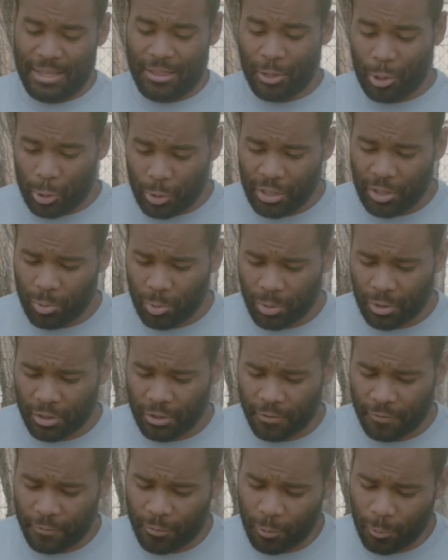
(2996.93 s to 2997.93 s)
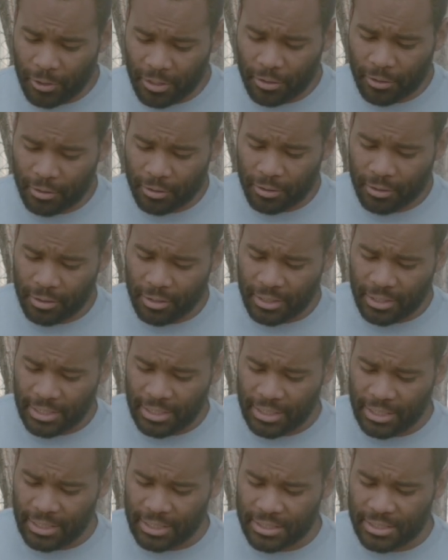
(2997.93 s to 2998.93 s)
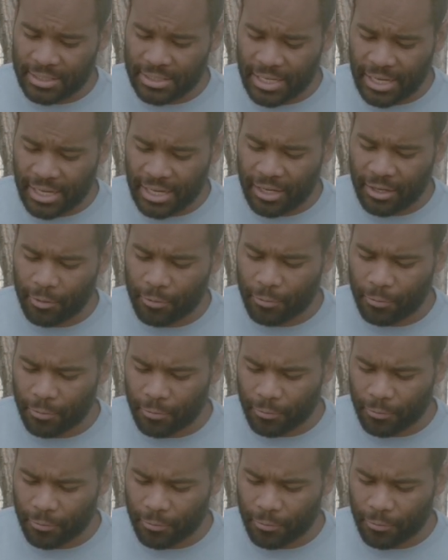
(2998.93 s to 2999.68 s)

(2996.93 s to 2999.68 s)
The Greek word for wither is se,